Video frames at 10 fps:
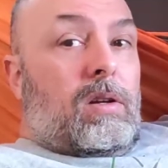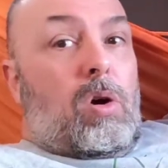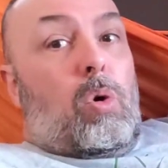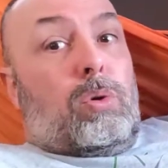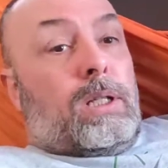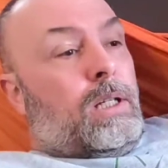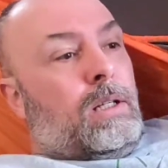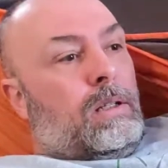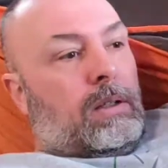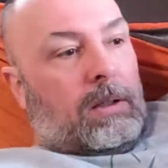only
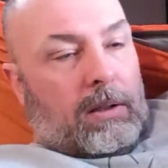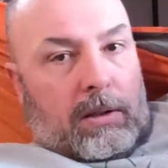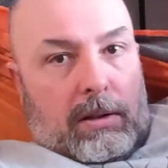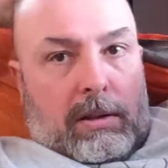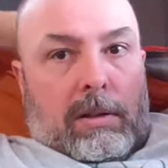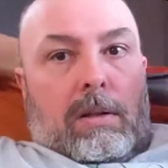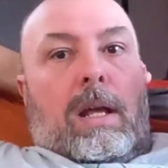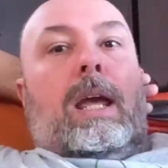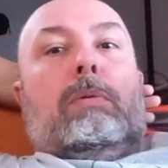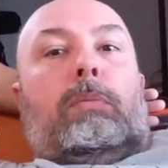
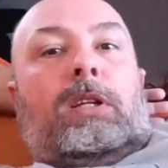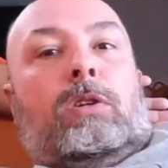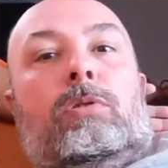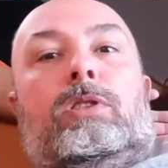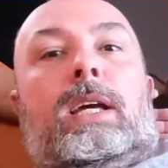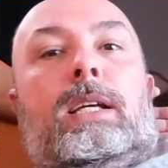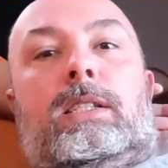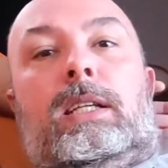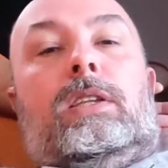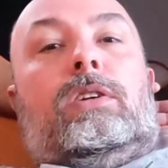able to be used
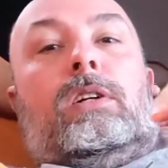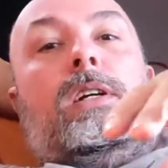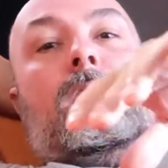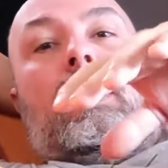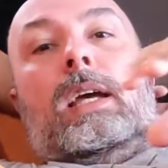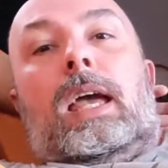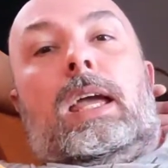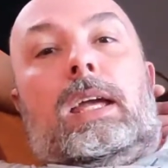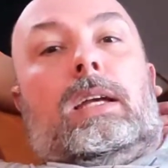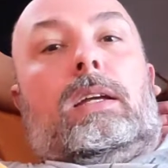as either
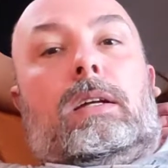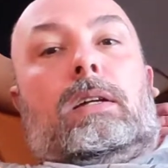a